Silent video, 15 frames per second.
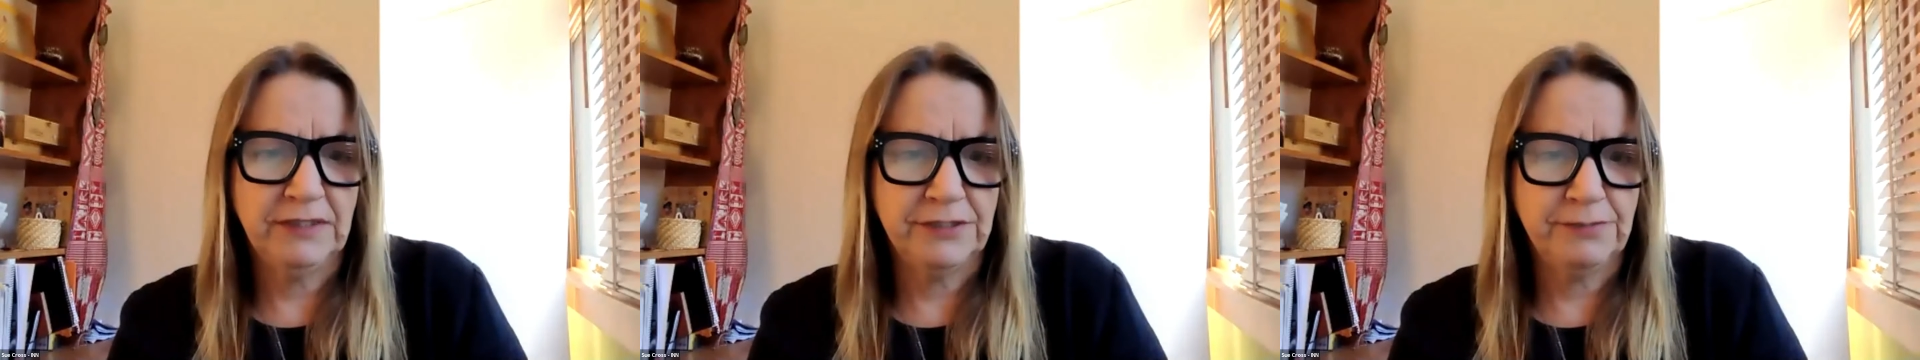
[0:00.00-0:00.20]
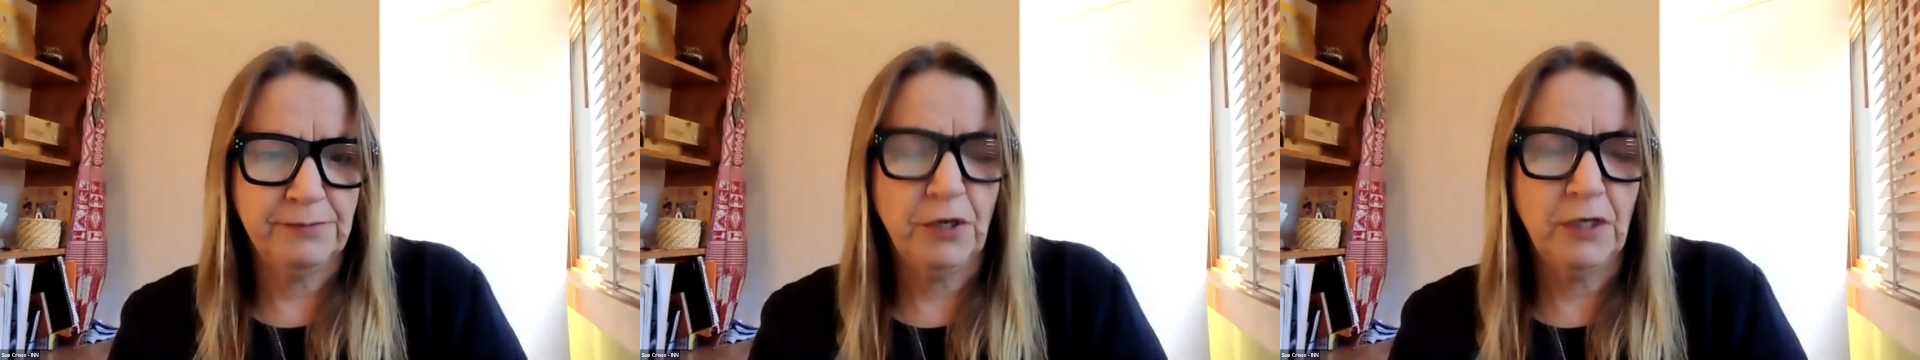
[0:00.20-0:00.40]

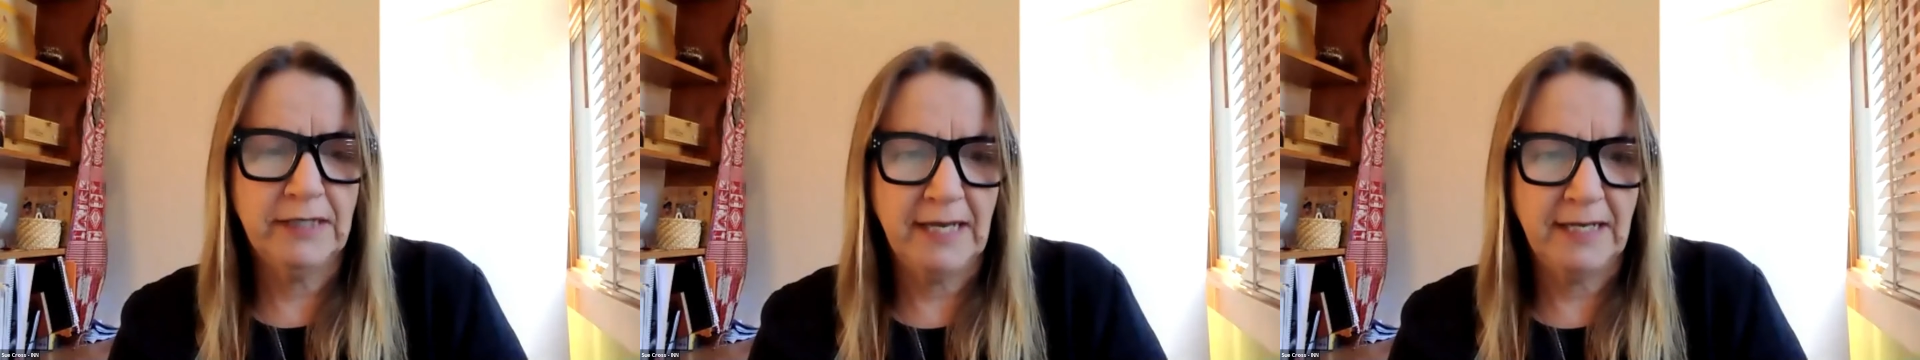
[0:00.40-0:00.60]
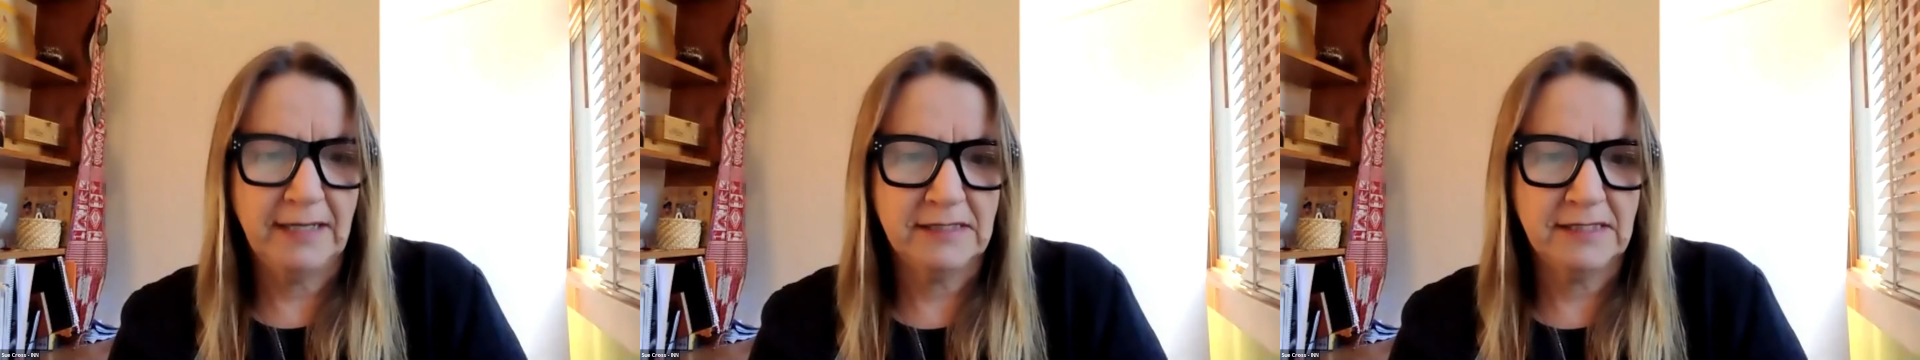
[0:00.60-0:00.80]
as
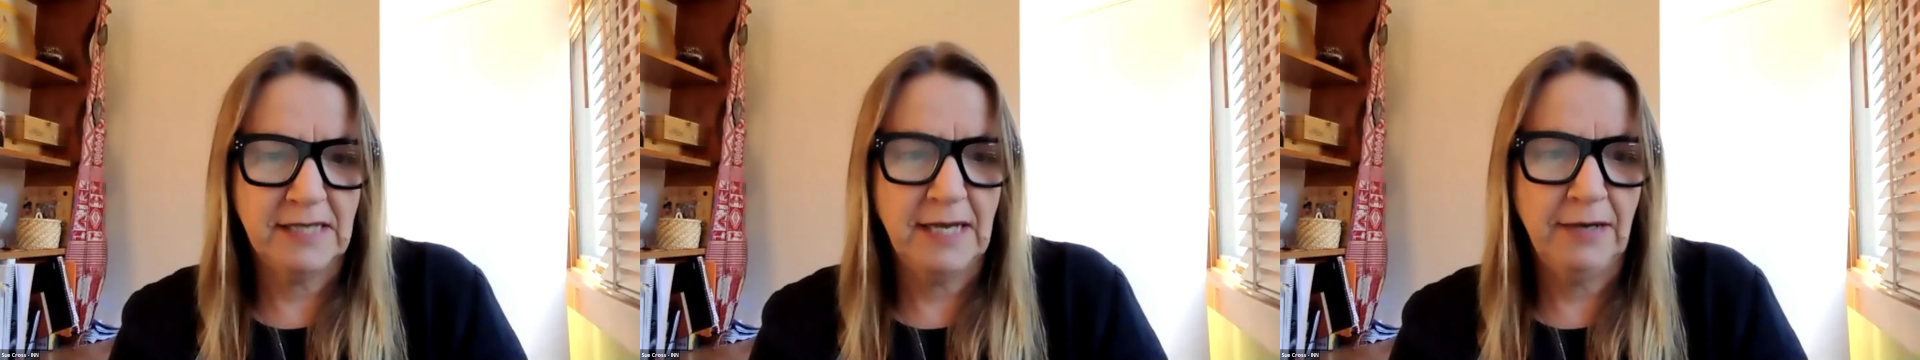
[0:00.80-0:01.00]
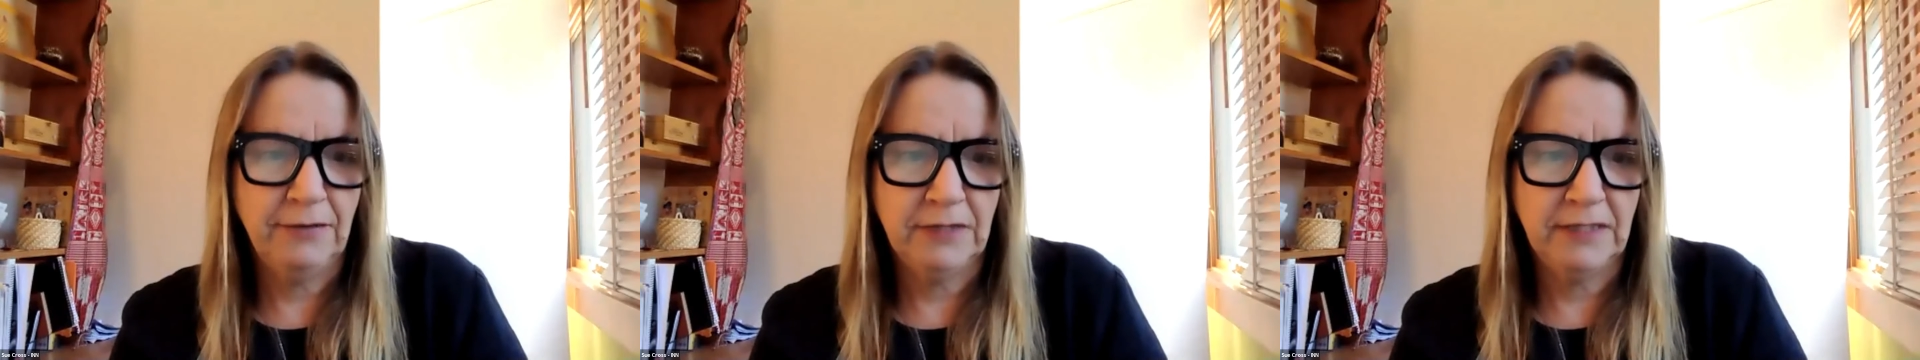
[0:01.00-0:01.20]

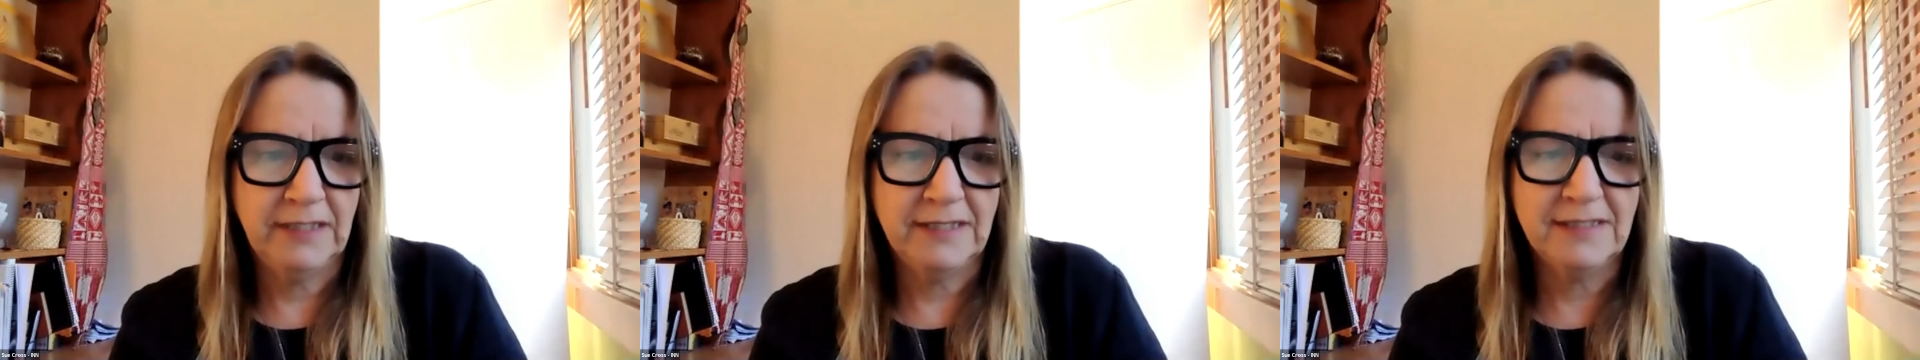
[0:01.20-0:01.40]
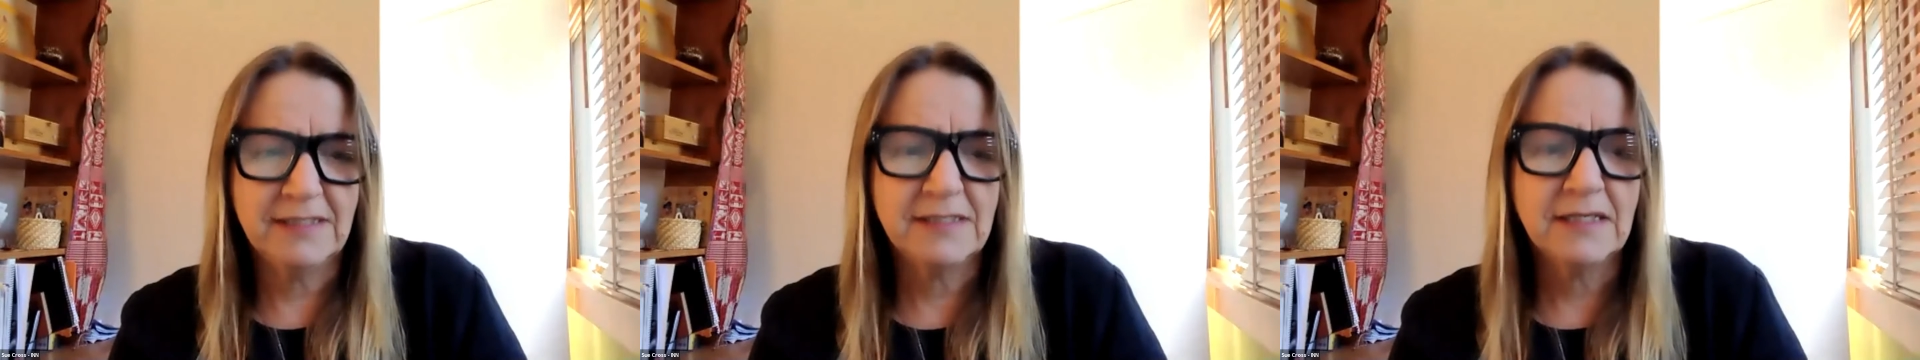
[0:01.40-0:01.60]
broadcast
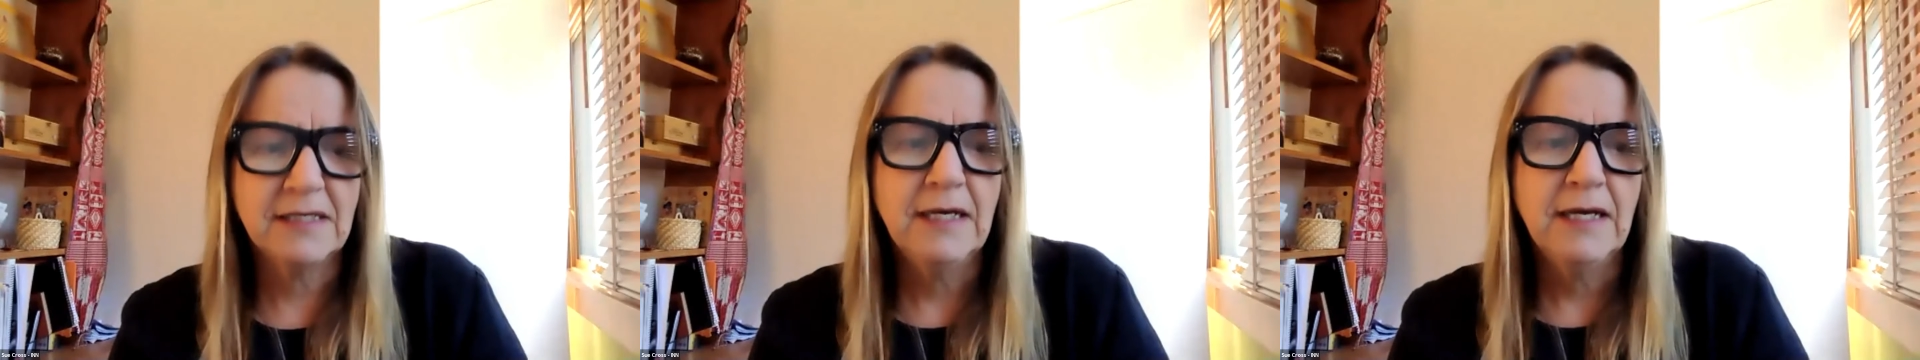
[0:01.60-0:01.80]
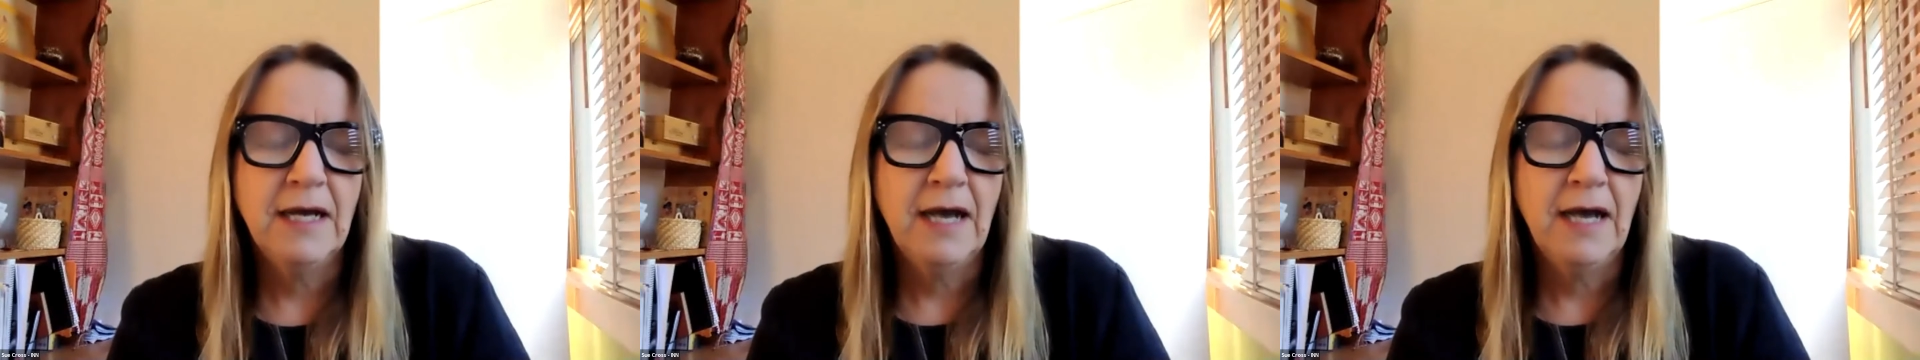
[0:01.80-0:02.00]
outlets.